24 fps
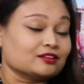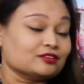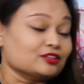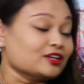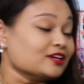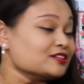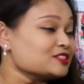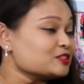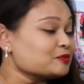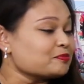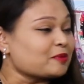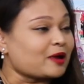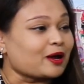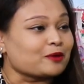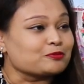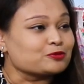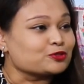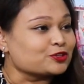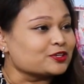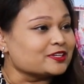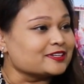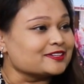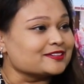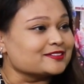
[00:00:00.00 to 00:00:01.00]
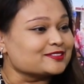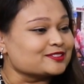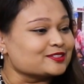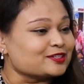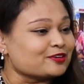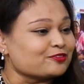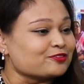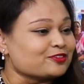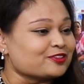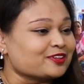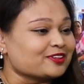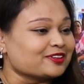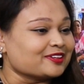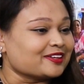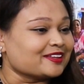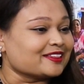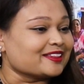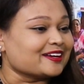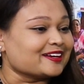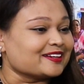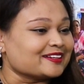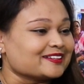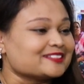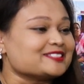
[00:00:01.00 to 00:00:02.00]
Lots of palm trees and everything like
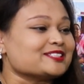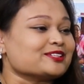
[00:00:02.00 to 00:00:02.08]
that.